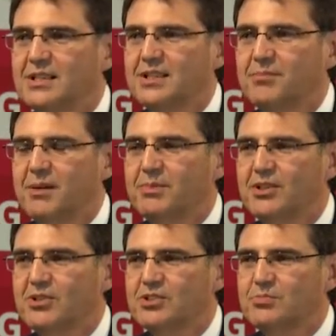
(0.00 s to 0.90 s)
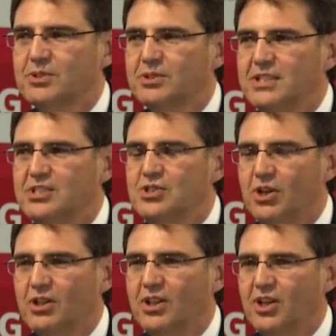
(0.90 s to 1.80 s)
The public hospital is
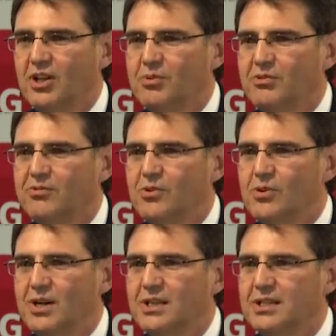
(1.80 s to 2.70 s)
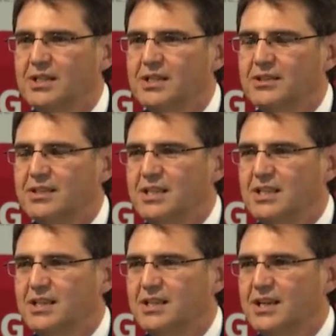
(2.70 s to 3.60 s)
not liable for
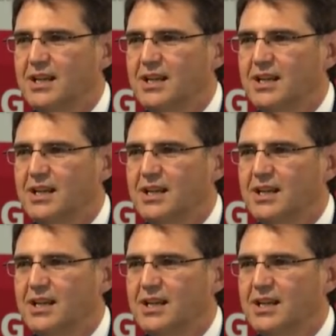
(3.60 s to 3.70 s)
the